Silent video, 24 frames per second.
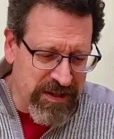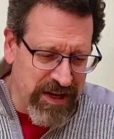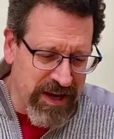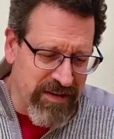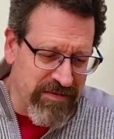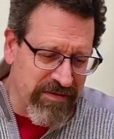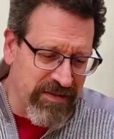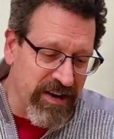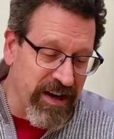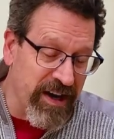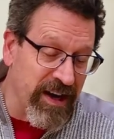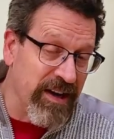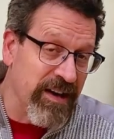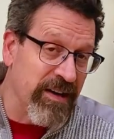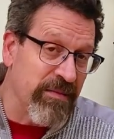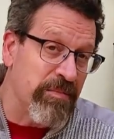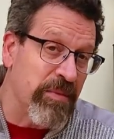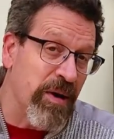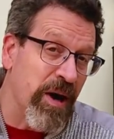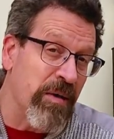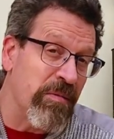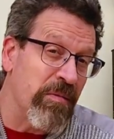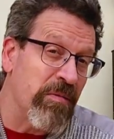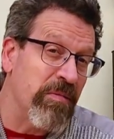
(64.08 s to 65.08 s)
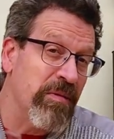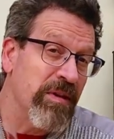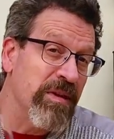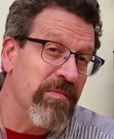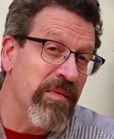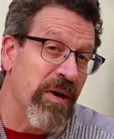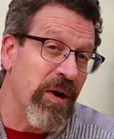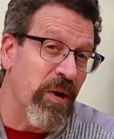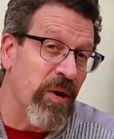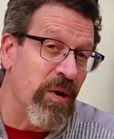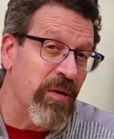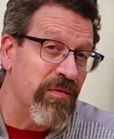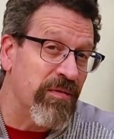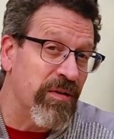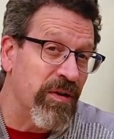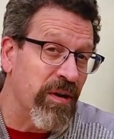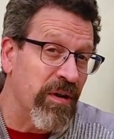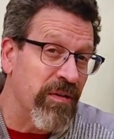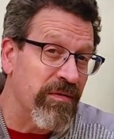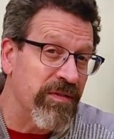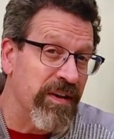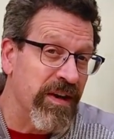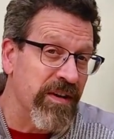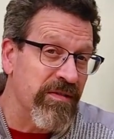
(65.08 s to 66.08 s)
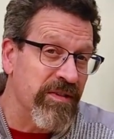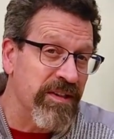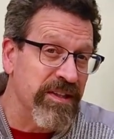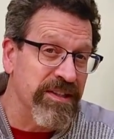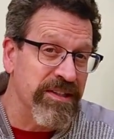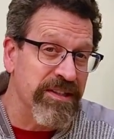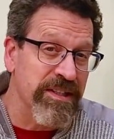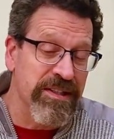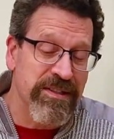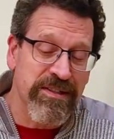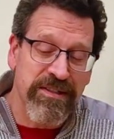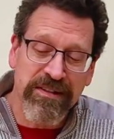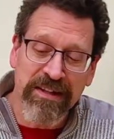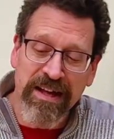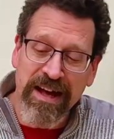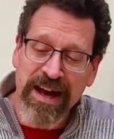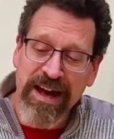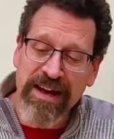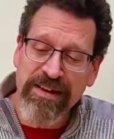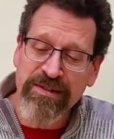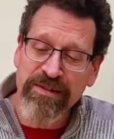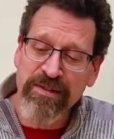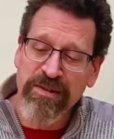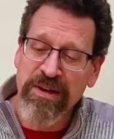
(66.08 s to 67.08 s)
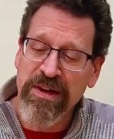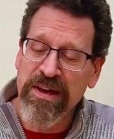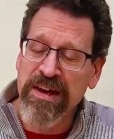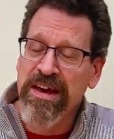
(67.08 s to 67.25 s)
I've got probably my overall favorite in this glass.